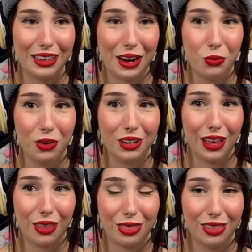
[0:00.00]
I want
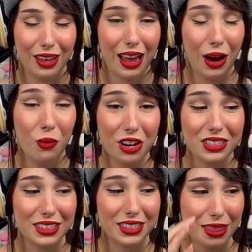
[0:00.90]
to
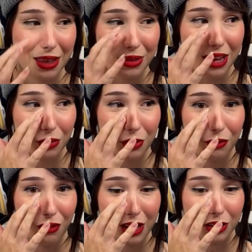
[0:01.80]
see them get
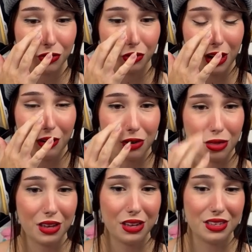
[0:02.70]
revenge for
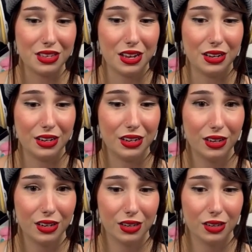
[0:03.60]
everything he did.
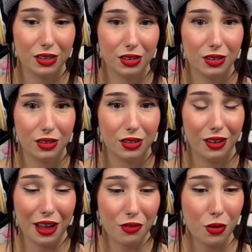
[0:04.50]

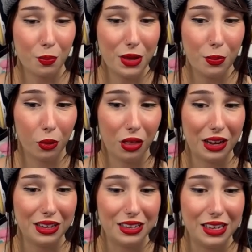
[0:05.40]
Every people that
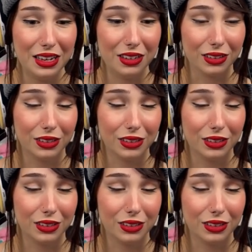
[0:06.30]
he killed.